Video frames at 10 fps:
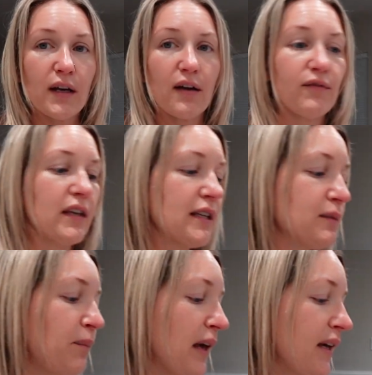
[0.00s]
of these
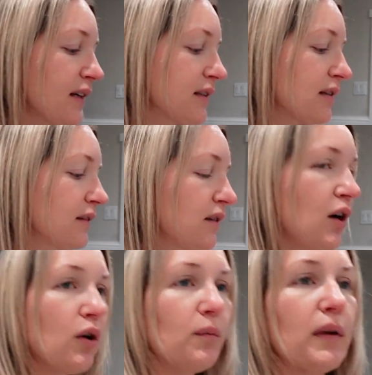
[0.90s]
baked
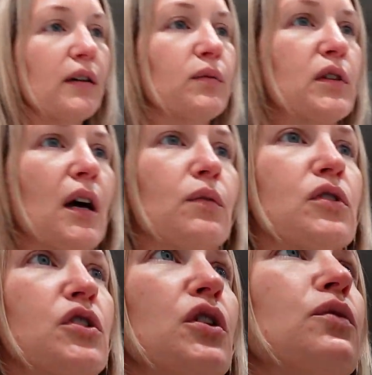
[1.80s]
oatmeals, which I will
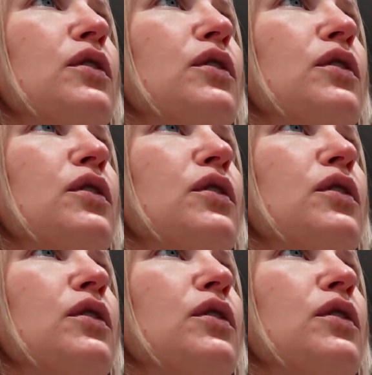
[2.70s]
show